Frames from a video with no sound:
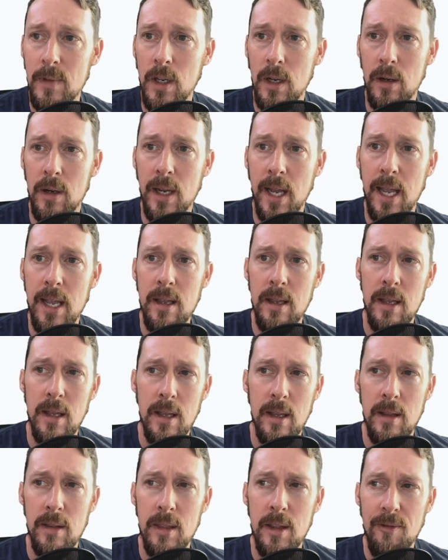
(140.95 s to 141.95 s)
Okay,
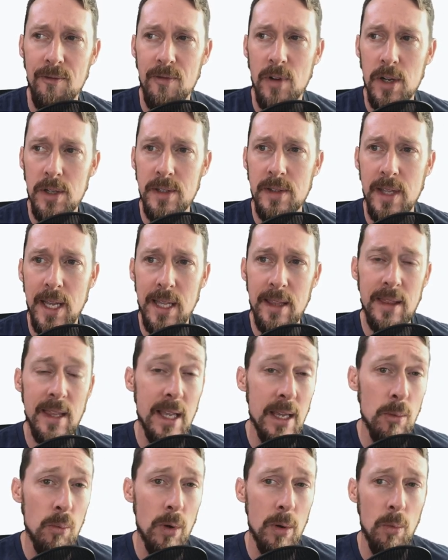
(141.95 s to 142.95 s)
the first thing
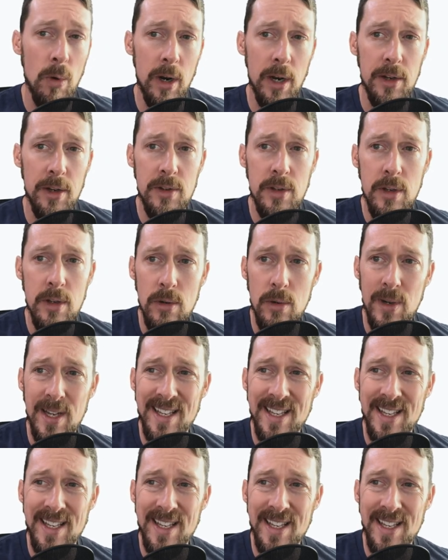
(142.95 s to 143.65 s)
then we want to do